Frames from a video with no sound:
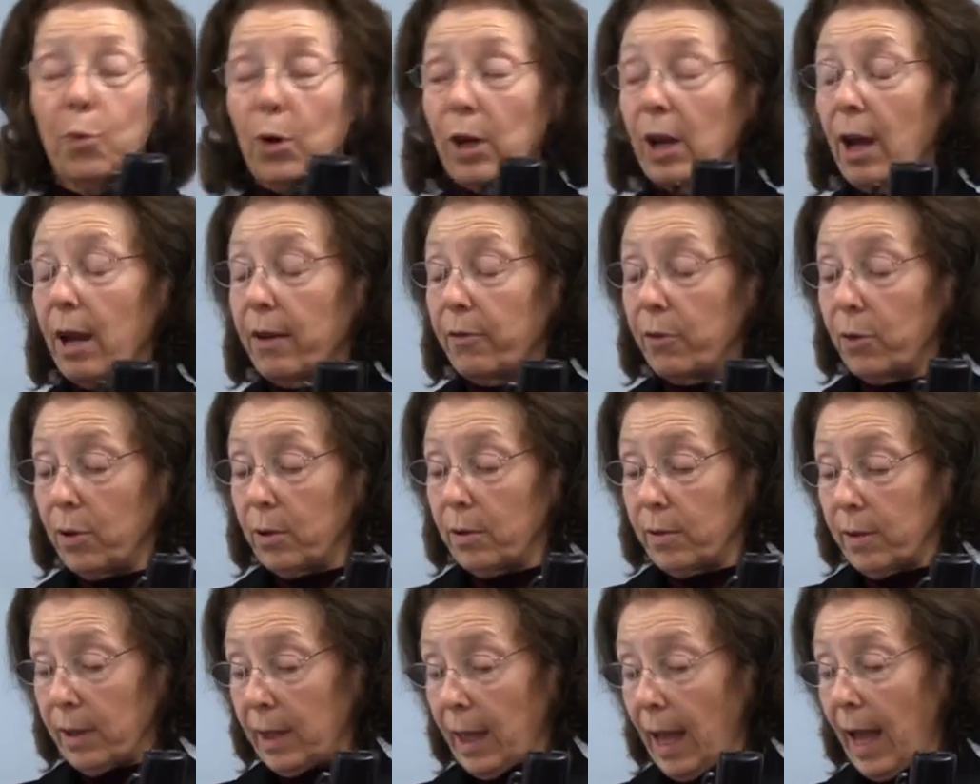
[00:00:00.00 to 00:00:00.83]

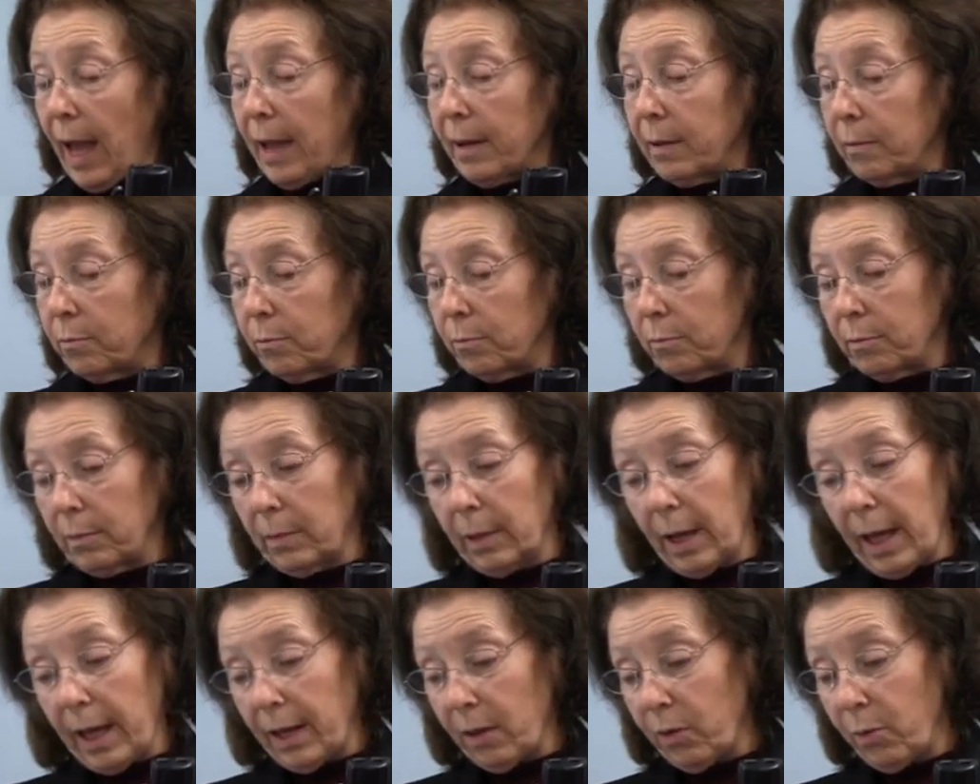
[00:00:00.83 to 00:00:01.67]
whatever that
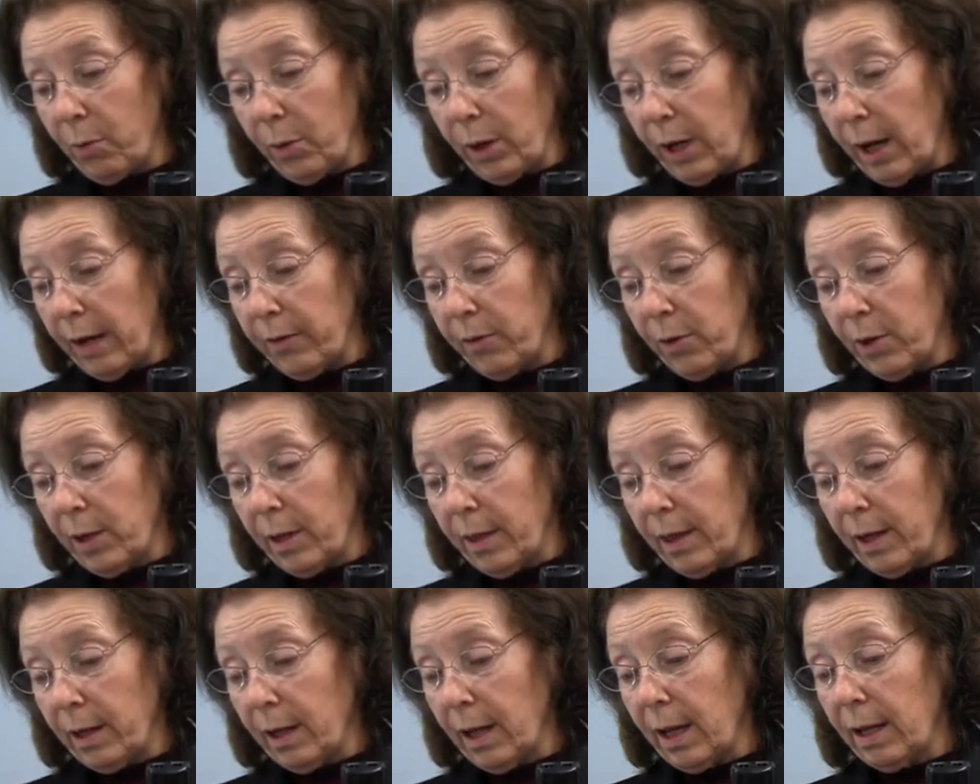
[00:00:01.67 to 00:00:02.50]
length, whatever
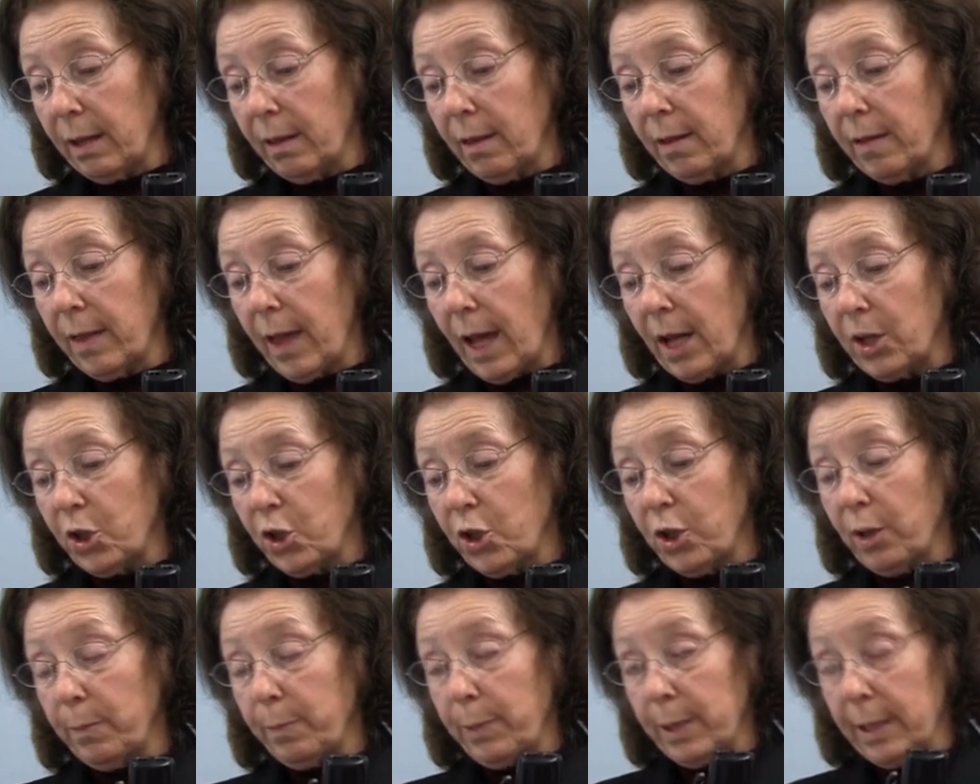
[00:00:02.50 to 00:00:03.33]
the length of
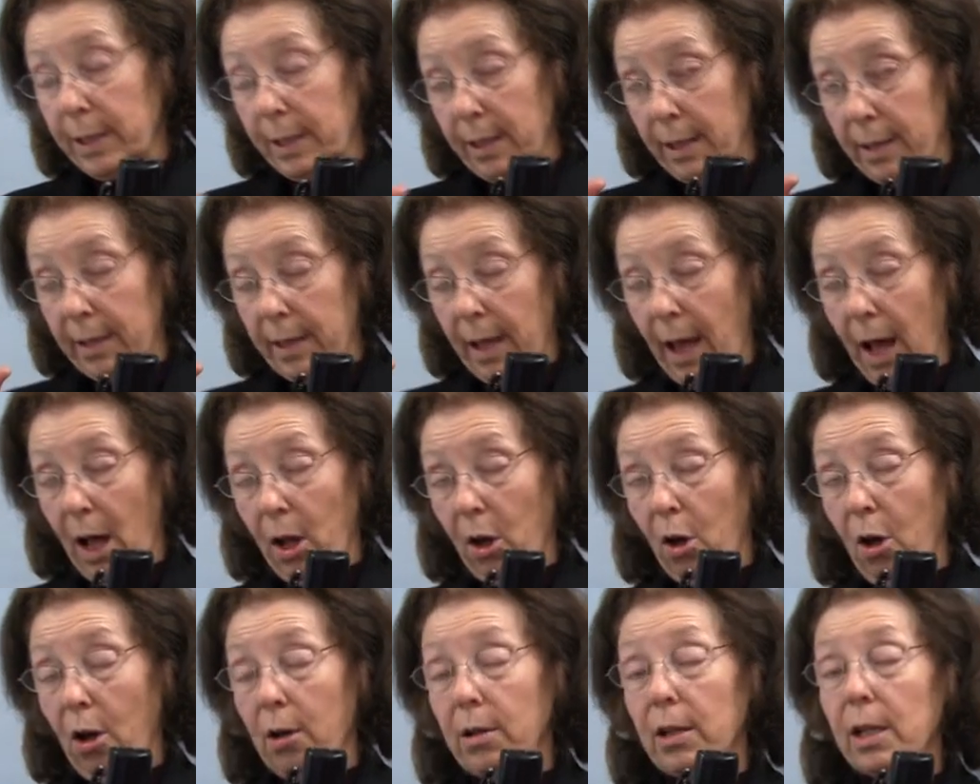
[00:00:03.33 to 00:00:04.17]
that ship is, is
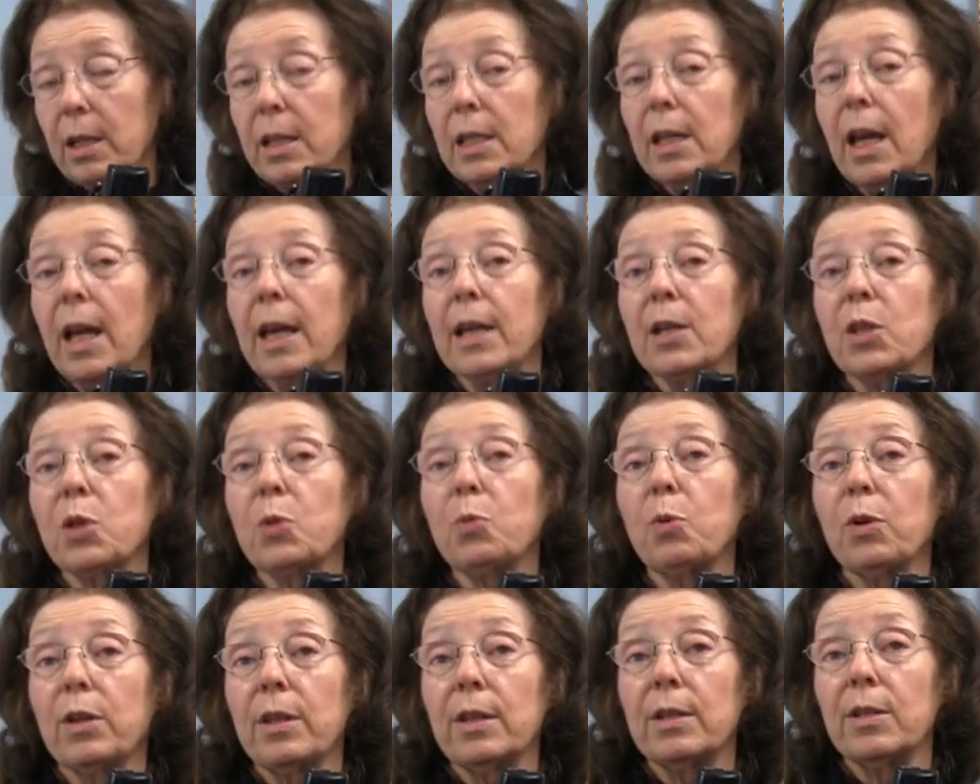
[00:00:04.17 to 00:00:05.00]
how long it
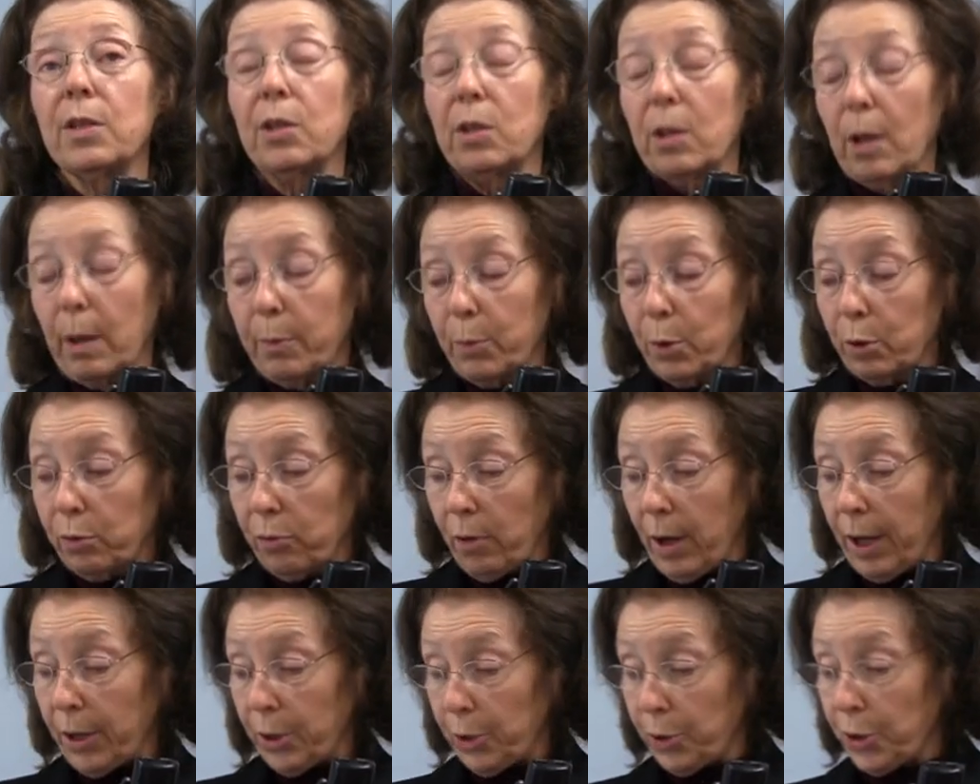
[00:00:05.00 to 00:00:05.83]
takes with his double
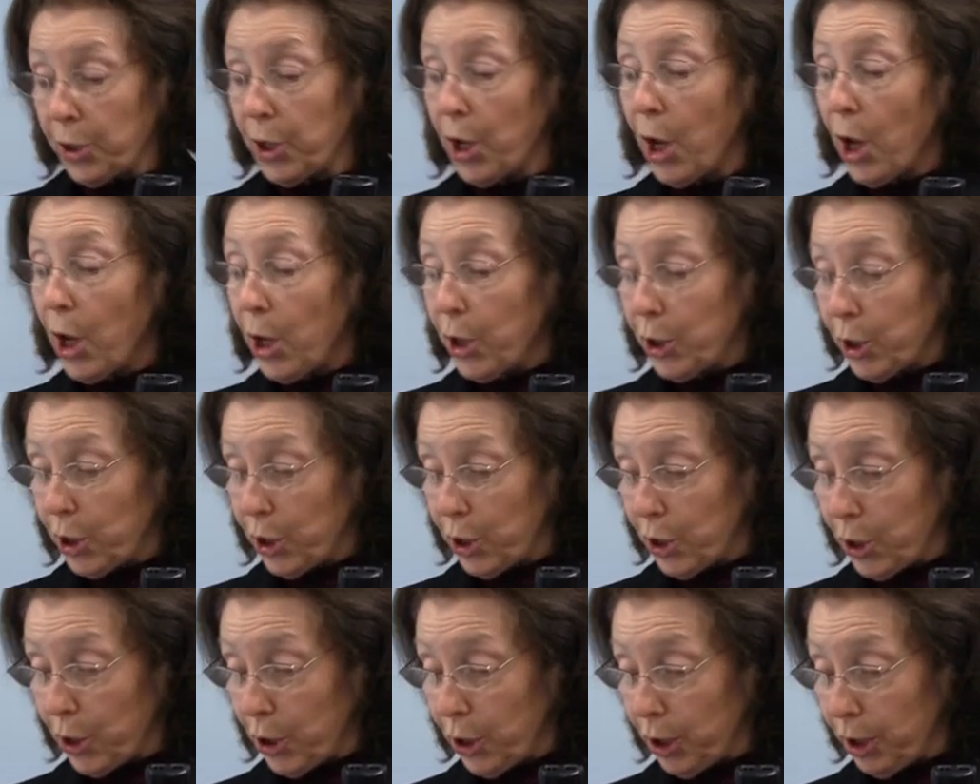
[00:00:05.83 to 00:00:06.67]
rudders
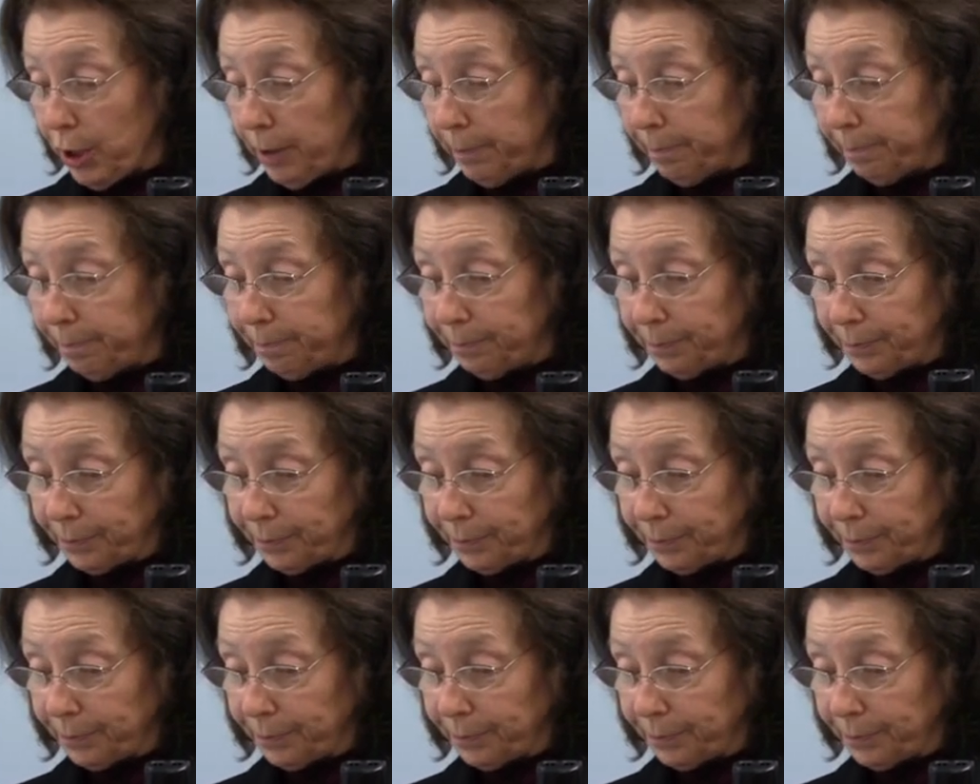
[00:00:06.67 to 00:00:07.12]
to turn.